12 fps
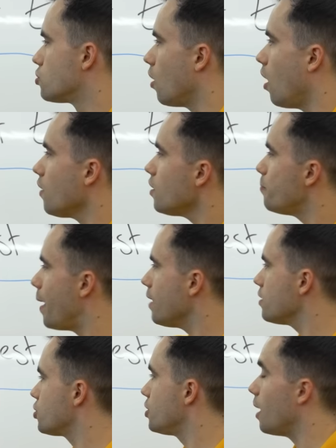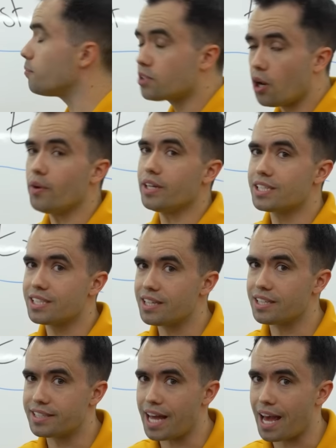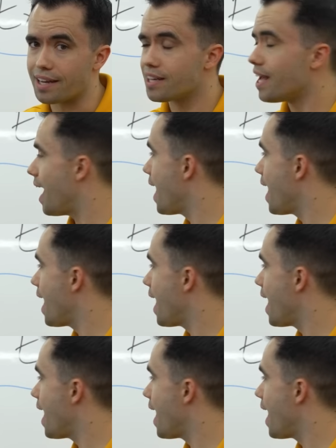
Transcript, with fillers: So on the balance sheet, I'm going to see the debt